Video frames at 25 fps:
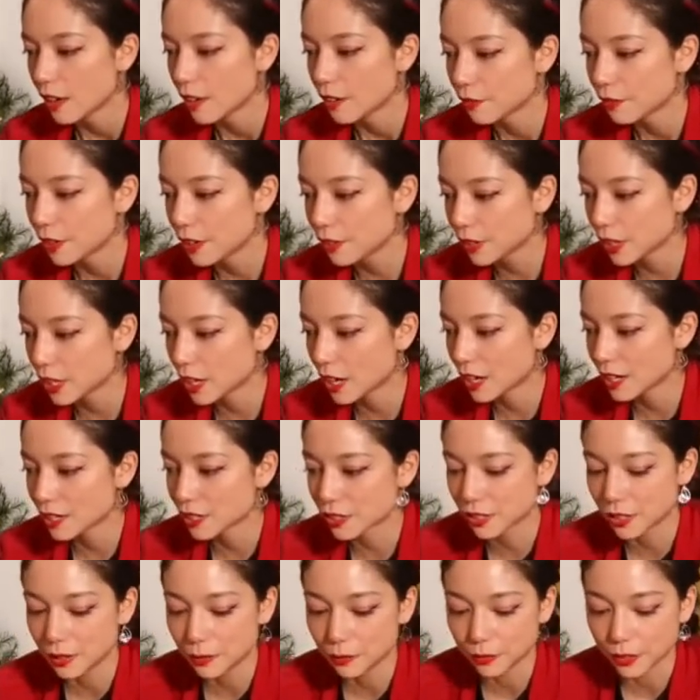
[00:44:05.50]
Favorite ice
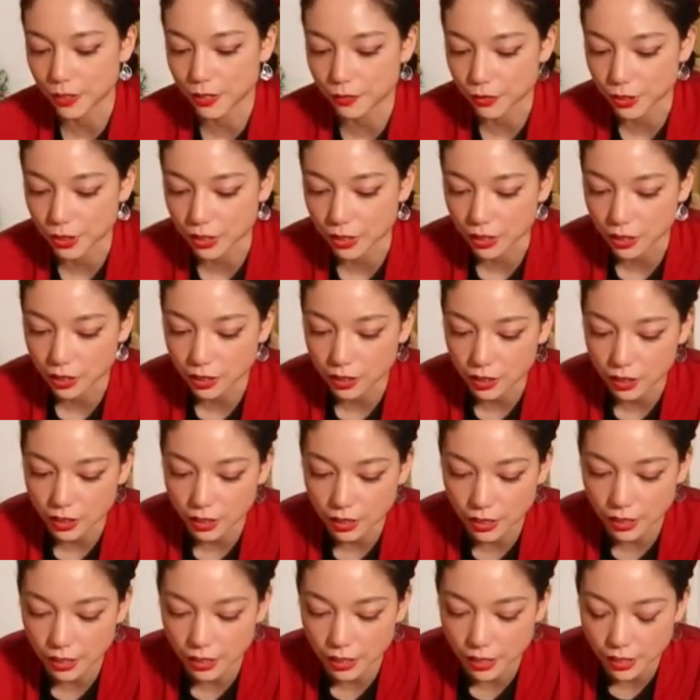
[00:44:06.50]
cream flavor?
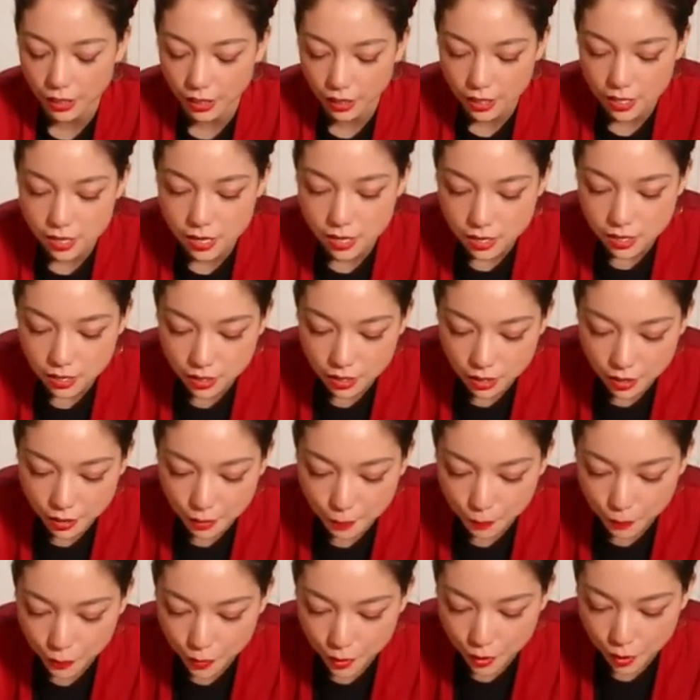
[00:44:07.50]

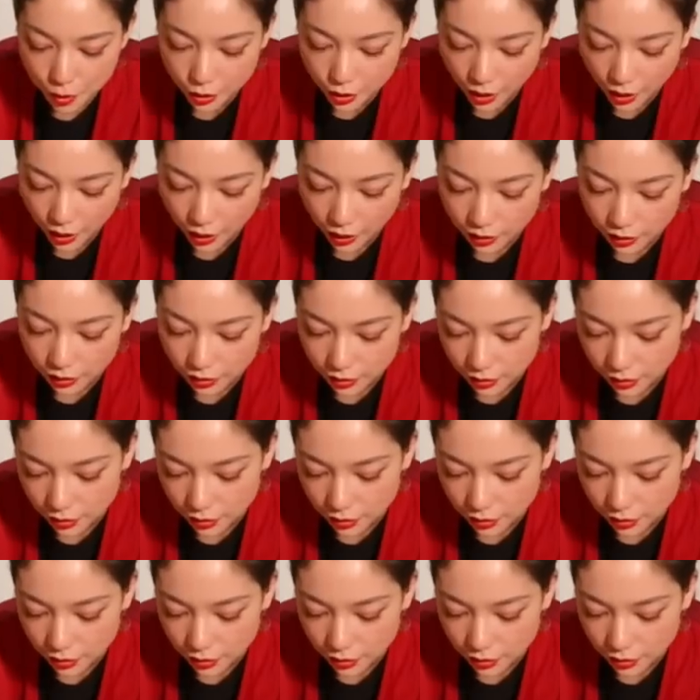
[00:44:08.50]
Okay.